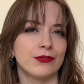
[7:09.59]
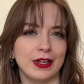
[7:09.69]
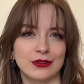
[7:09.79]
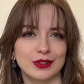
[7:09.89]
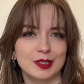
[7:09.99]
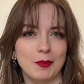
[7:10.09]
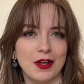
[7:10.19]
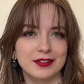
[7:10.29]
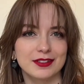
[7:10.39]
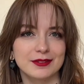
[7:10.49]
fear
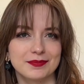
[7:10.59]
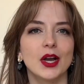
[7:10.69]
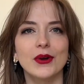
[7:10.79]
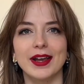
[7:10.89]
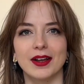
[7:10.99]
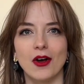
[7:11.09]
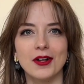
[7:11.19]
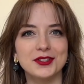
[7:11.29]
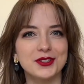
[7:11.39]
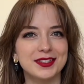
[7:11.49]
response. Okay,
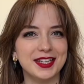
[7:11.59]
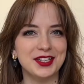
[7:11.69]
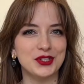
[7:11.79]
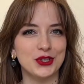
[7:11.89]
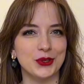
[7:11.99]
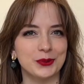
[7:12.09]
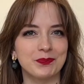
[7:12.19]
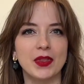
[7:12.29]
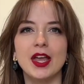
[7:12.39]
on to scene 2.